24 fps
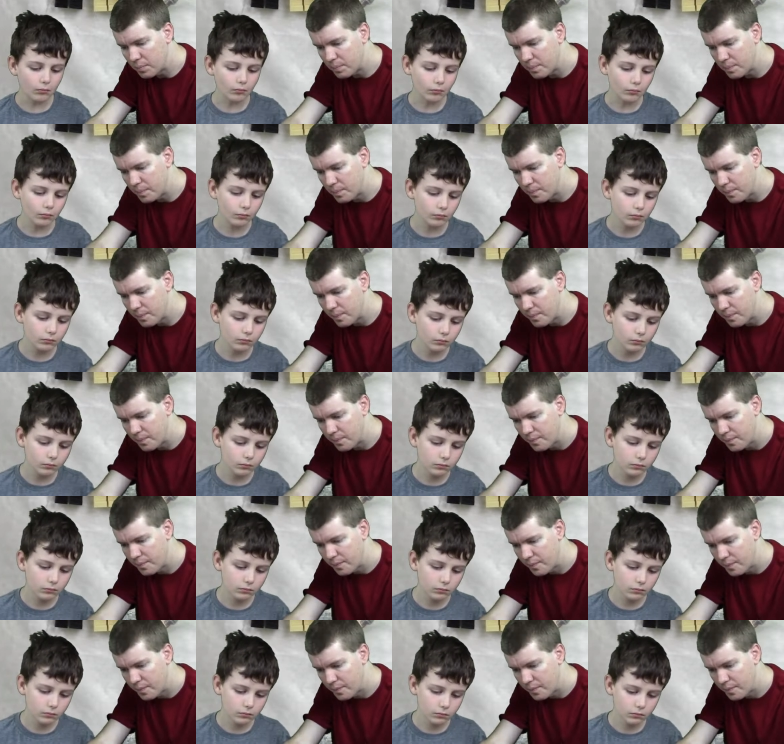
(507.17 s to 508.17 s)

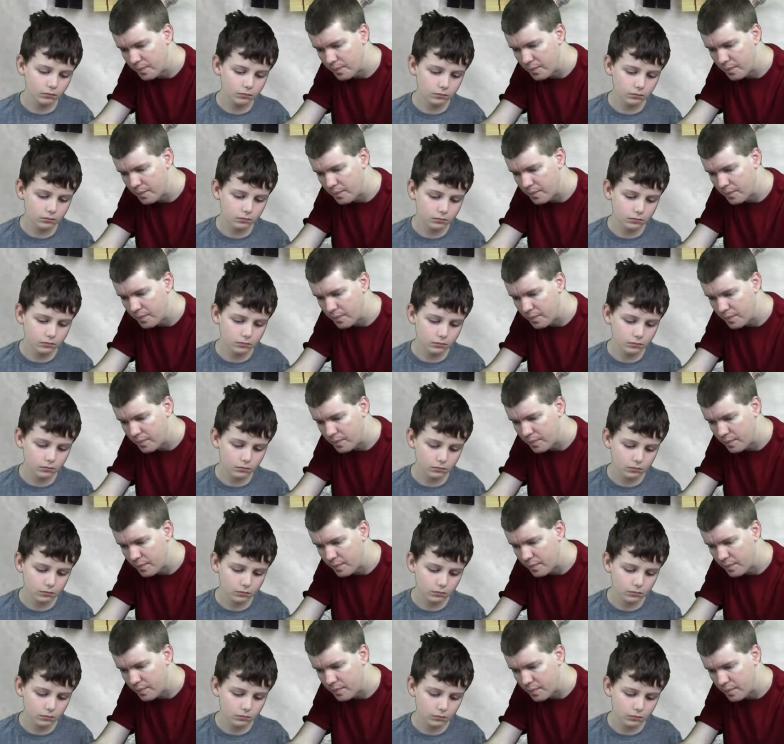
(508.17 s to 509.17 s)

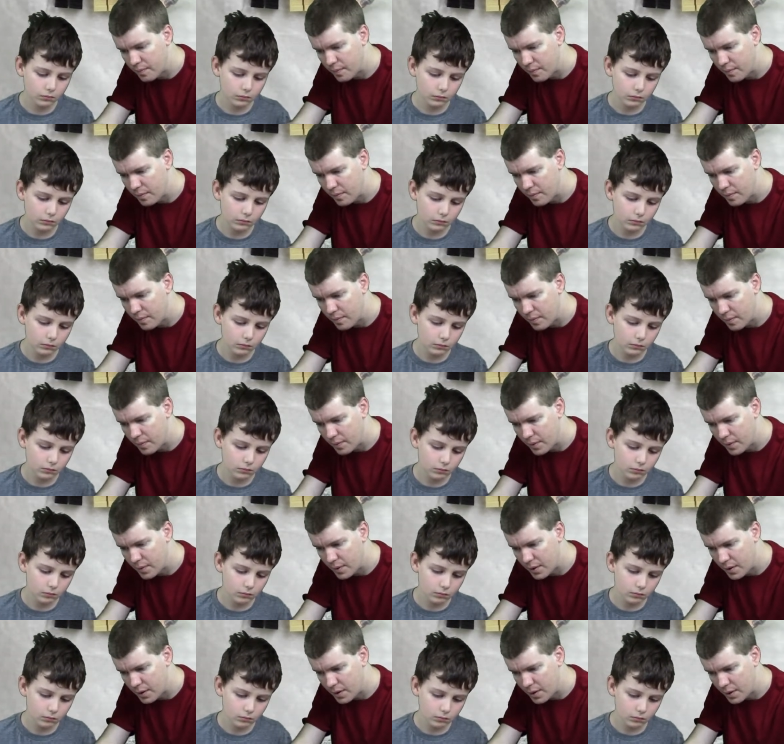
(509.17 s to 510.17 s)

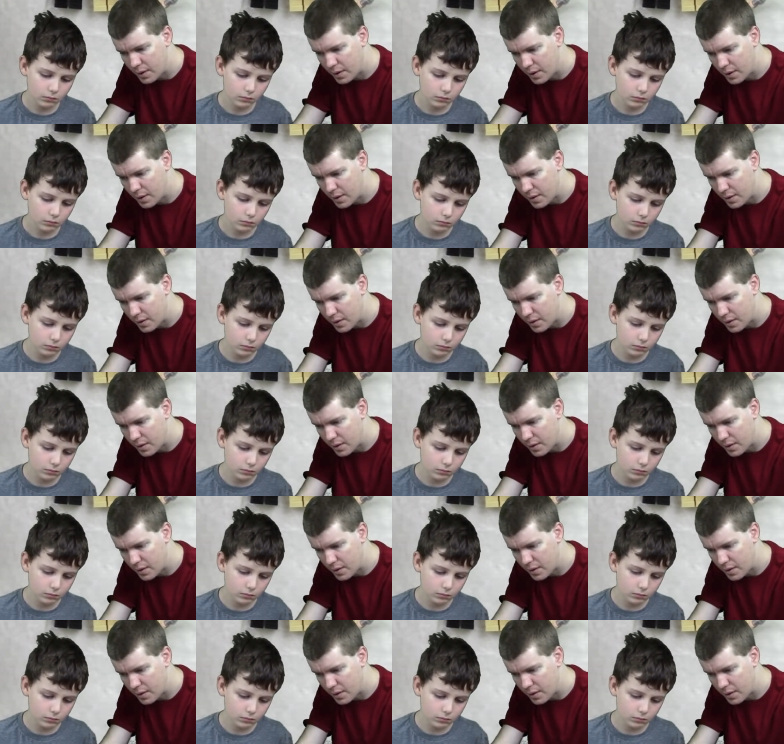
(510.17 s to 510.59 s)
(silence)